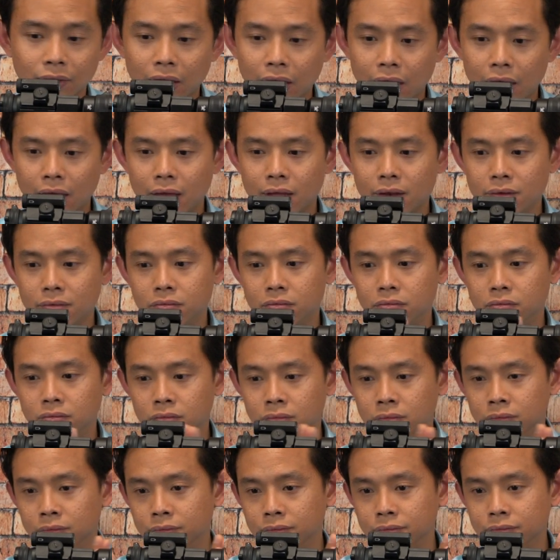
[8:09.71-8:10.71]
and
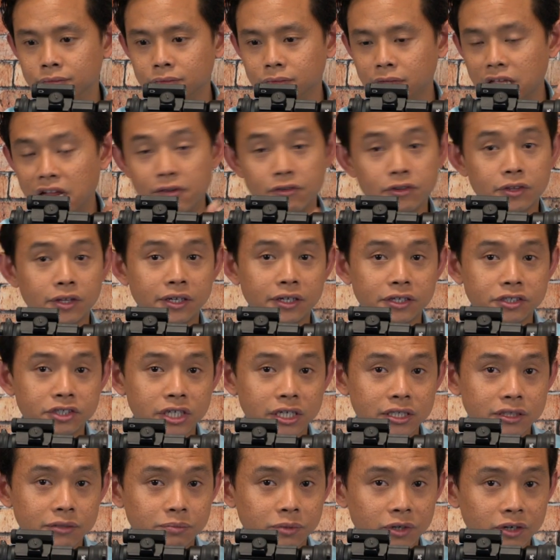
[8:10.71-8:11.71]
everything ejected